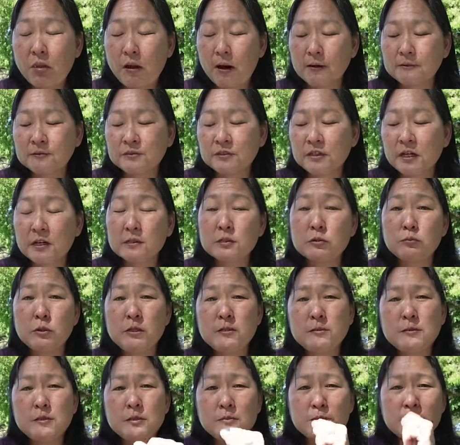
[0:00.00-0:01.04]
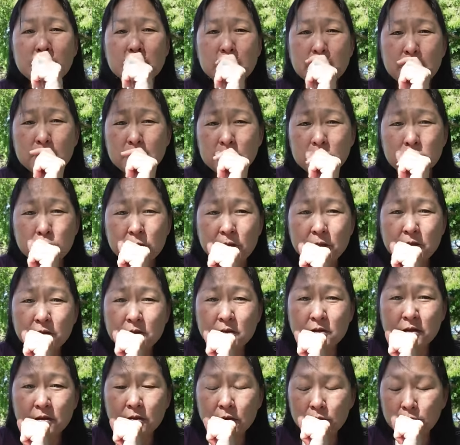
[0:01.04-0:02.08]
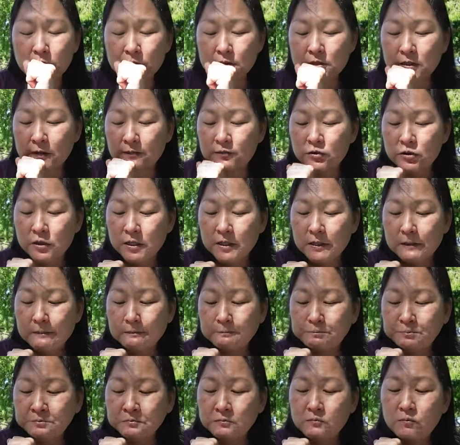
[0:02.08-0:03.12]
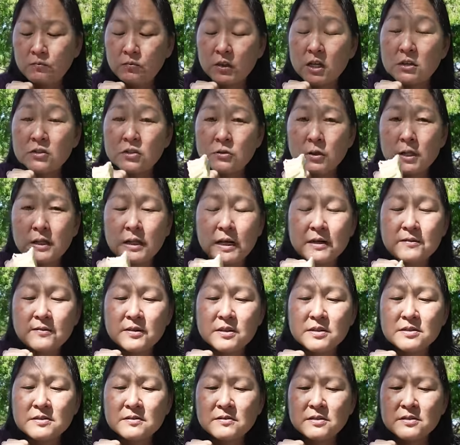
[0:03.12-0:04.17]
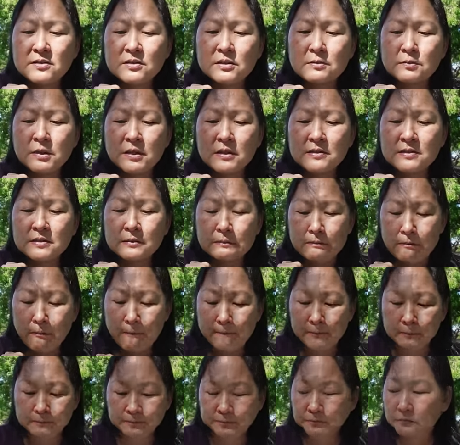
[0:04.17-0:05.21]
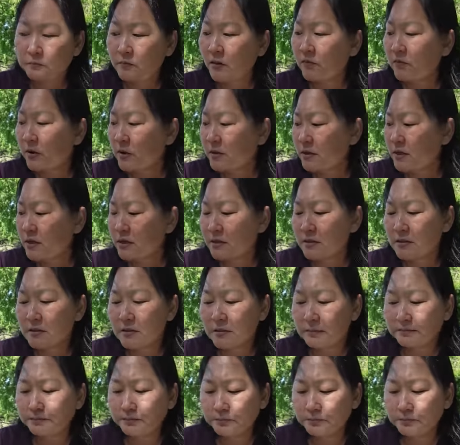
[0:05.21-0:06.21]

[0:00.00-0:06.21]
It's got sweetness, but not as sweet as other ones I've tried, so I like this. This is pleasant. Very nice.